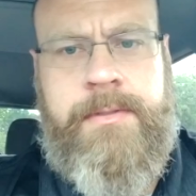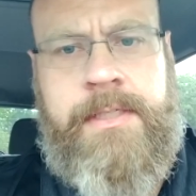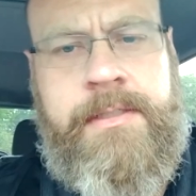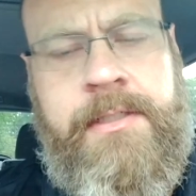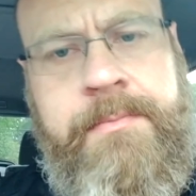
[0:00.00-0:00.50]

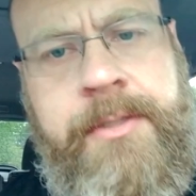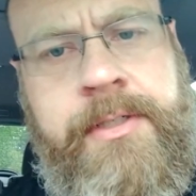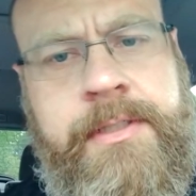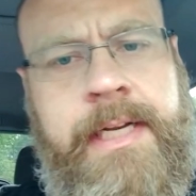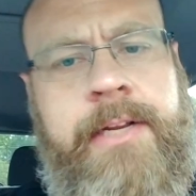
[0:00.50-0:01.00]
This is
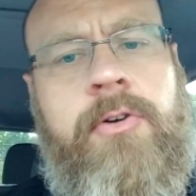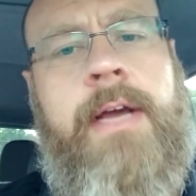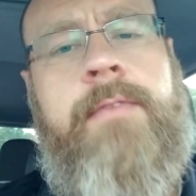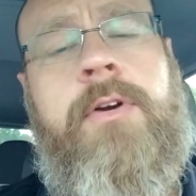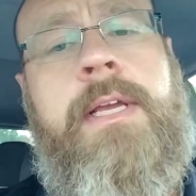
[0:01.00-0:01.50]
Music City
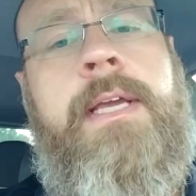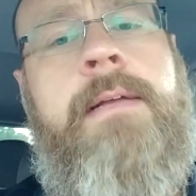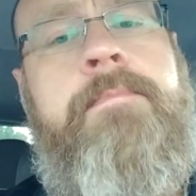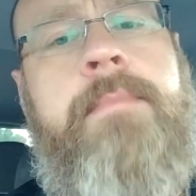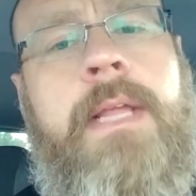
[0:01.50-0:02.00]
Driver again.